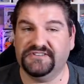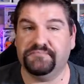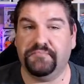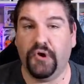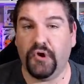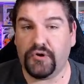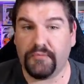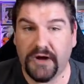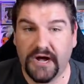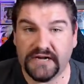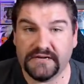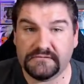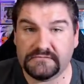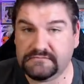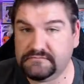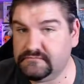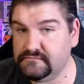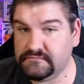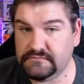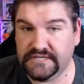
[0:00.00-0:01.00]
Pokemon
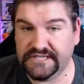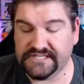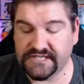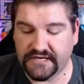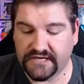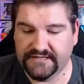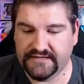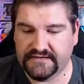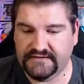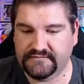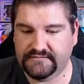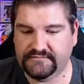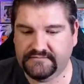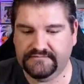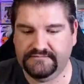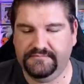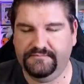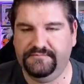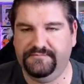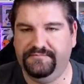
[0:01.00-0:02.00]
is on there,
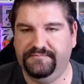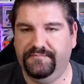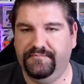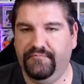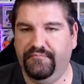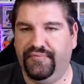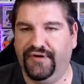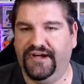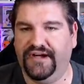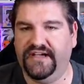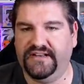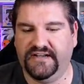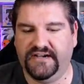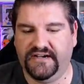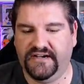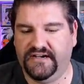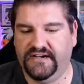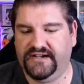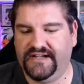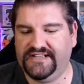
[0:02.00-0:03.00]
but
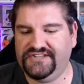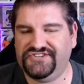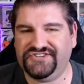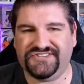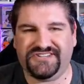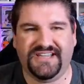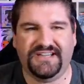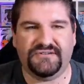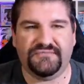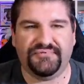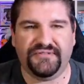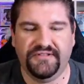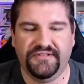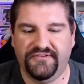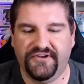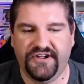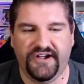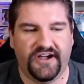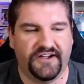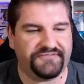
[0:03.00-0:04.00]
uh, I just I don't play
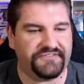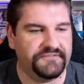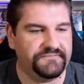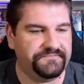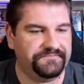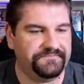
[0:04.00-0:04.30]
very often